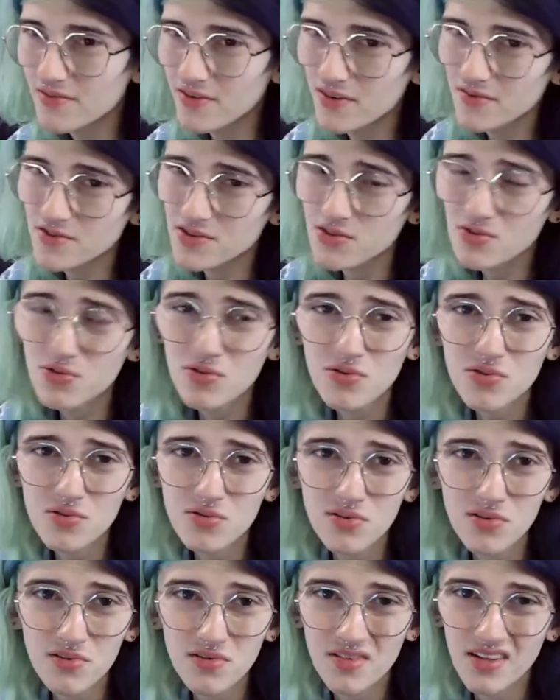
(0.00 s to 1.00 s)
I've
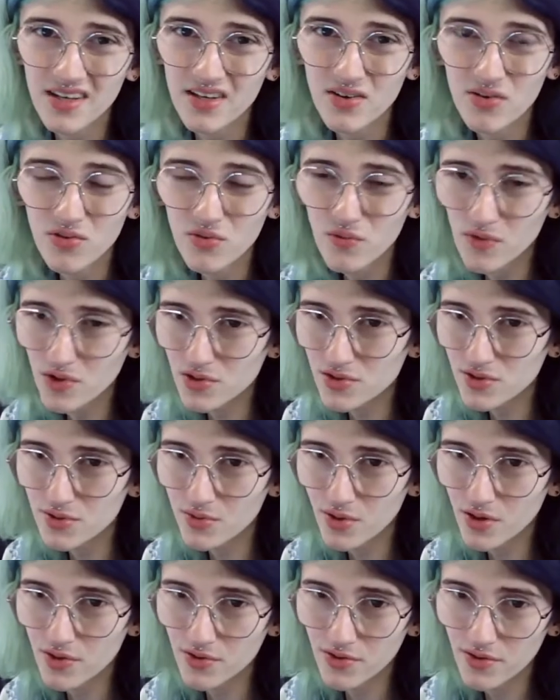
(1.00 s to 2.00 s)
sold like over
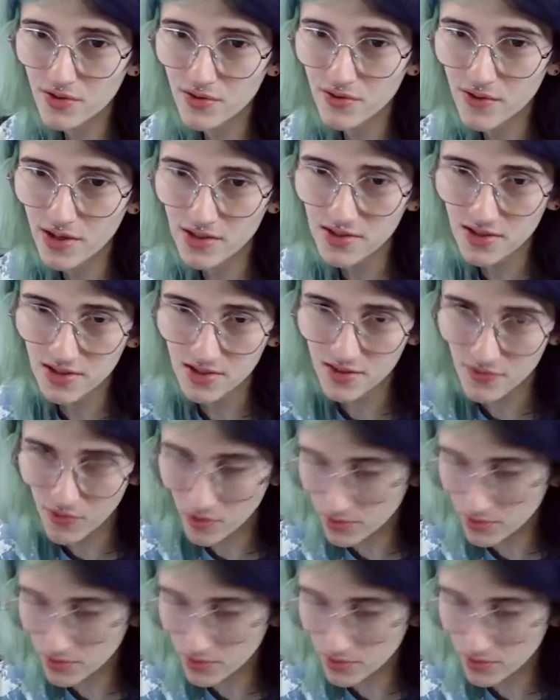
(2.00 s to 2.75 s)
200 N64